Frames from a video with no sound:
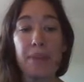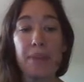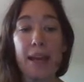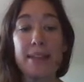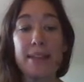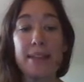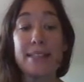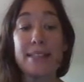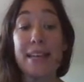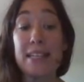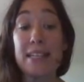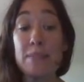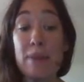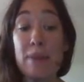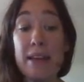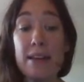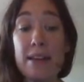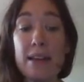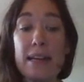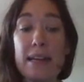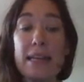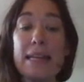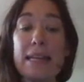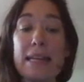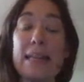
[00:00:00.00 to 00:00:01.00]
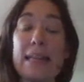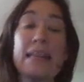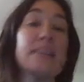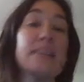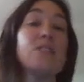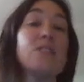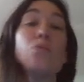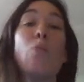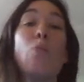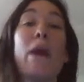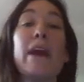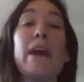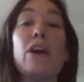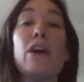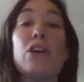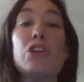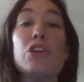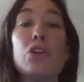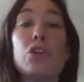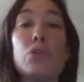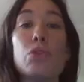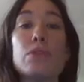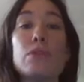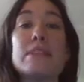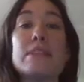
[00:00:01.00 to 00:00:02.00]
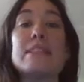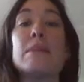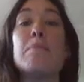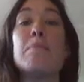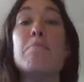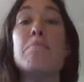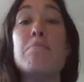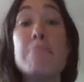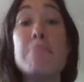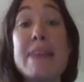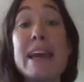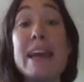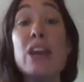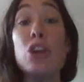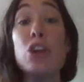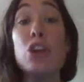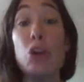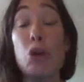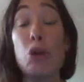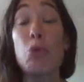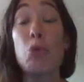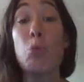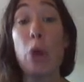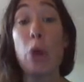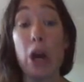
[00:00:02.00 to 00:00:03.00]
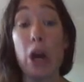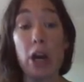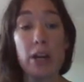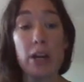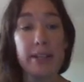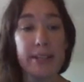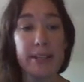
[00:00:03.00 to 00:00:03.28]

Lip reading: assessment is where you'll submit your work.